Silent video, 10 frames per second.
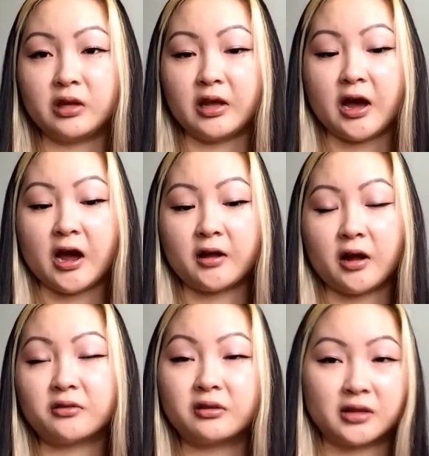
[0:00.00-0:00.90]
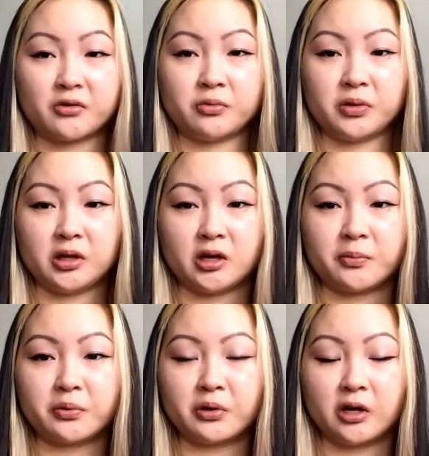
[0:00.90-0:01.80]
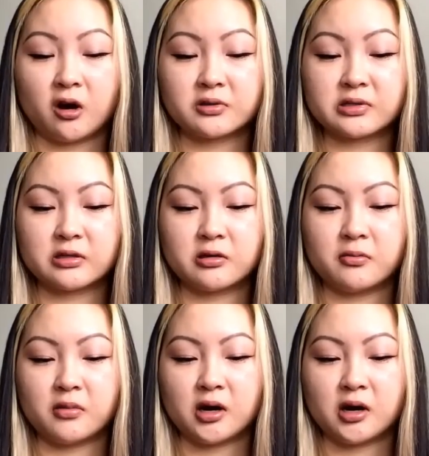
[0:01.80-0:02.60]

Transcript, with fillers: yeah I, I, think that would be a pretty awesome